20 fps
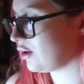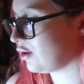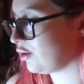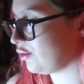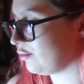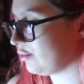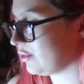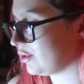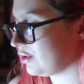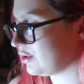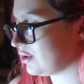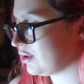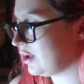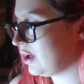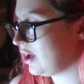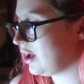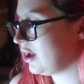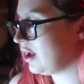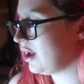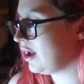open,
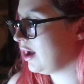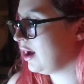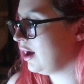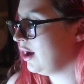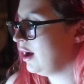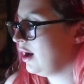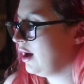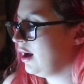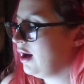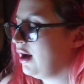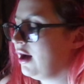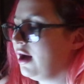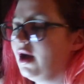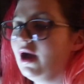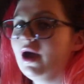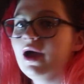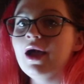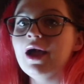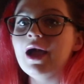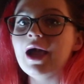
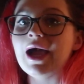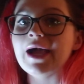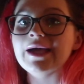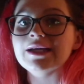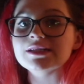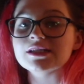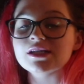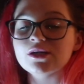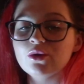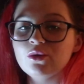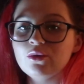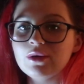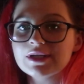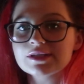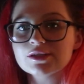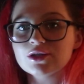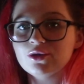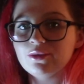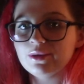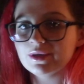and it always
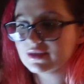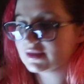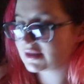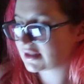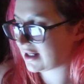opens